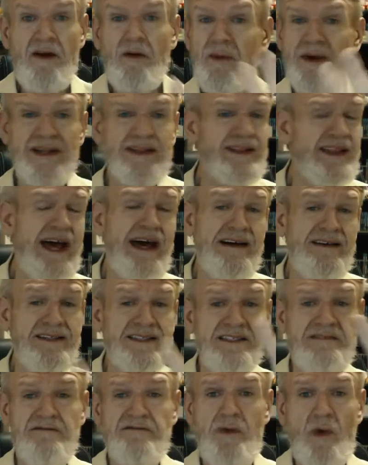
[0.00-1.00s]

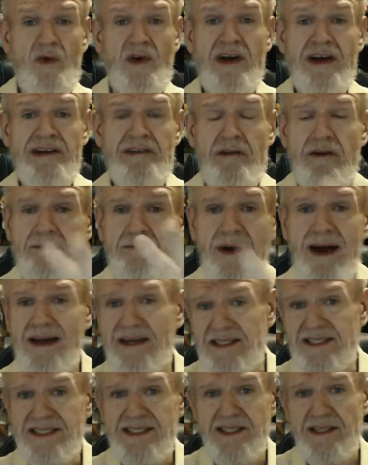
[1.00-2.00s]
1,400
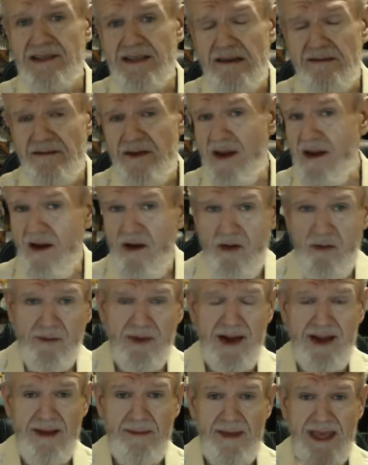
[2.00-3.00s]
bucks to live here
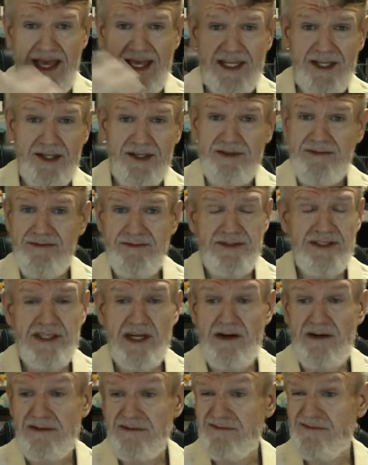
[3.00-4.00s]
when I make, you
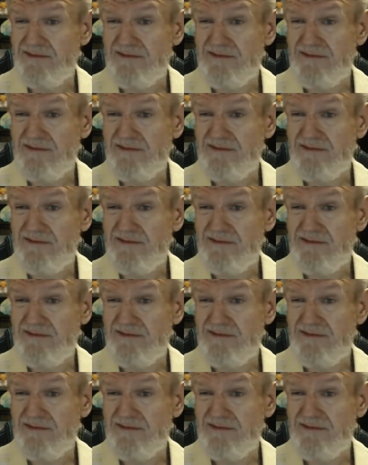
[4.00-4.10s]
know,